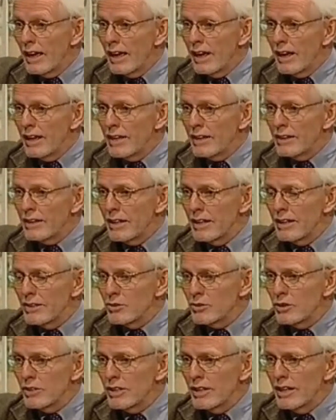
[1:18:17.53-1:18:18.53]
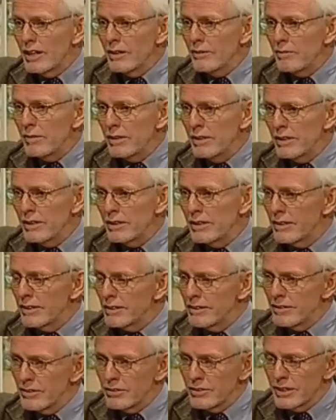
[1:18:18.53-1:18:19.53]
And as she came in
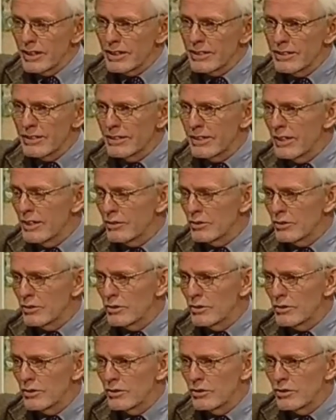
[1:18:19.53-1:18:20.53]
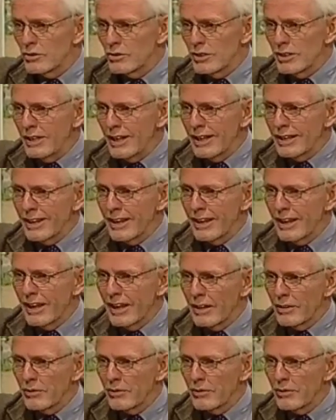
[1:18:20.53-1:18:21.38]
the second session, she had a lot